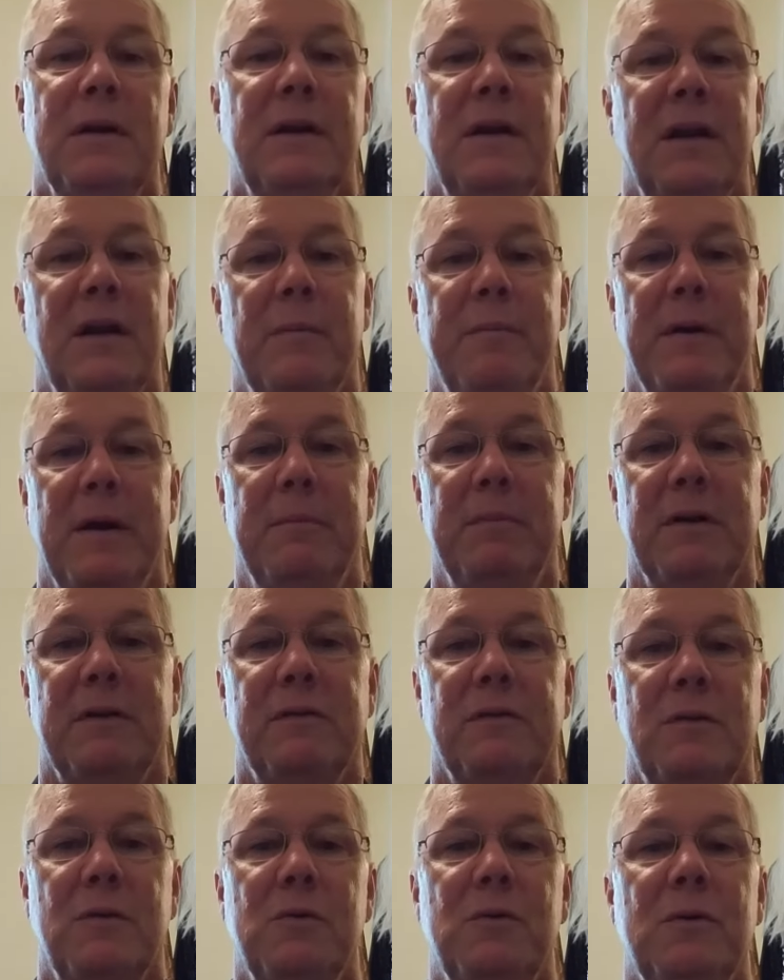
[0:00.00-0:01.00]
in a public
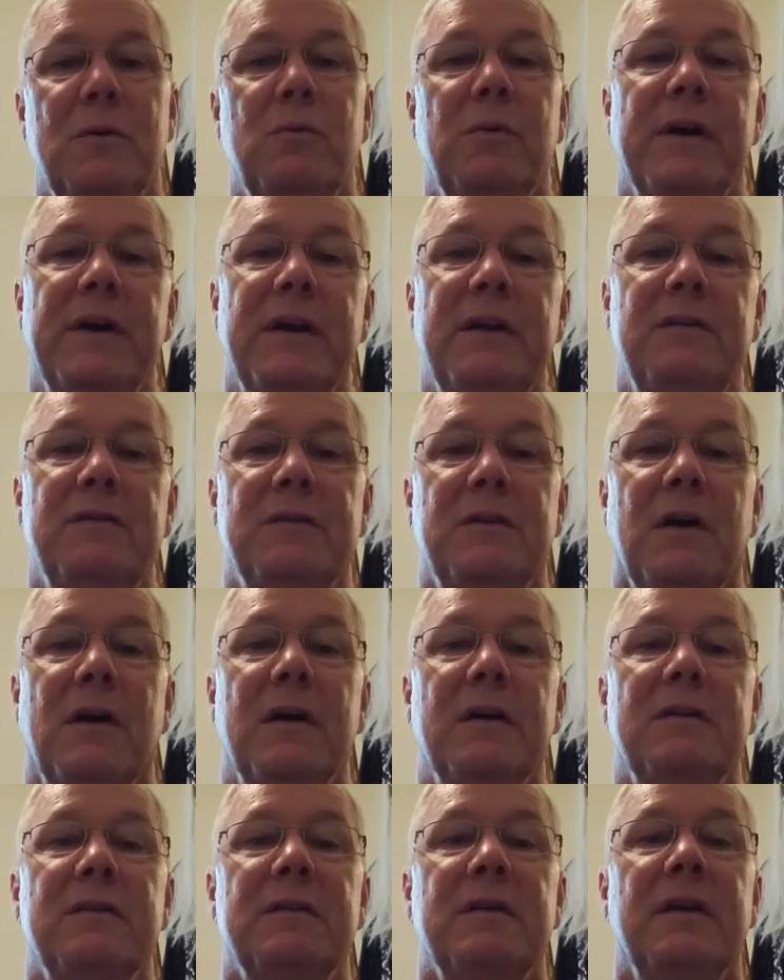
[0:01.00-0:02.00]
school where he
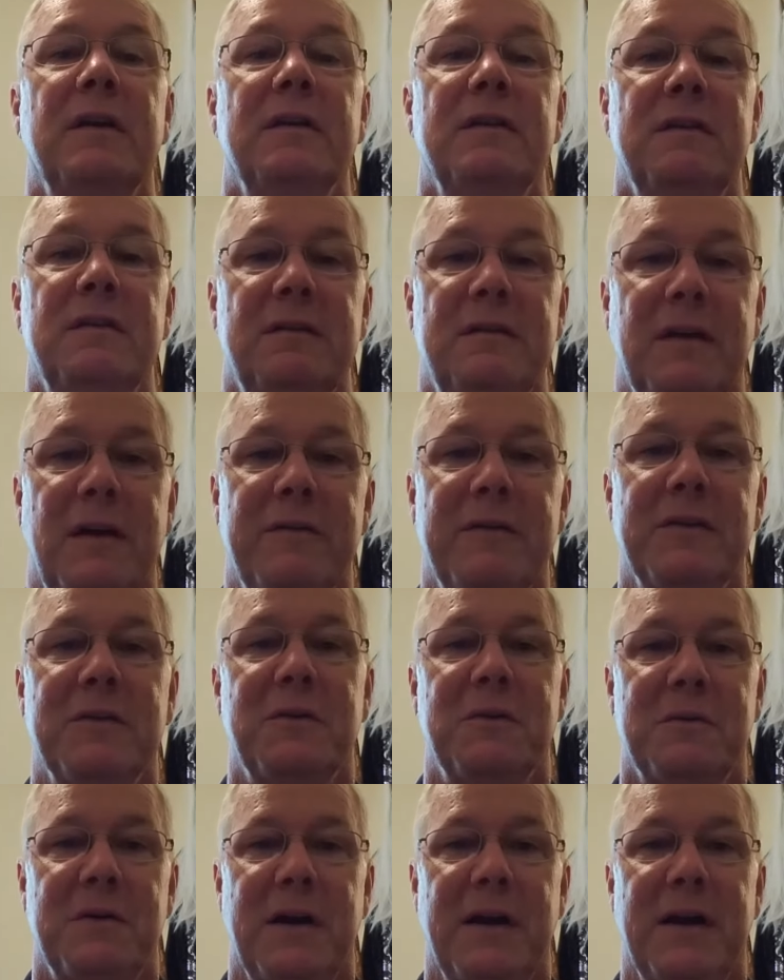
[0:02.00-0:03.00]
starts seventh
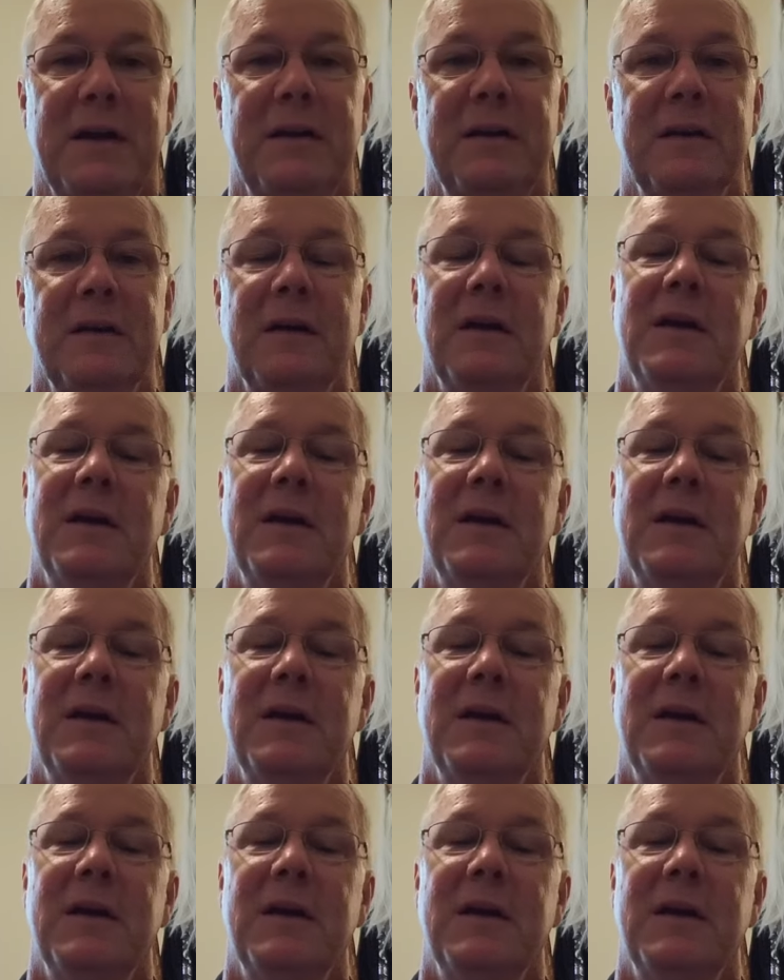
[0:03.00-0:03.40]
grade.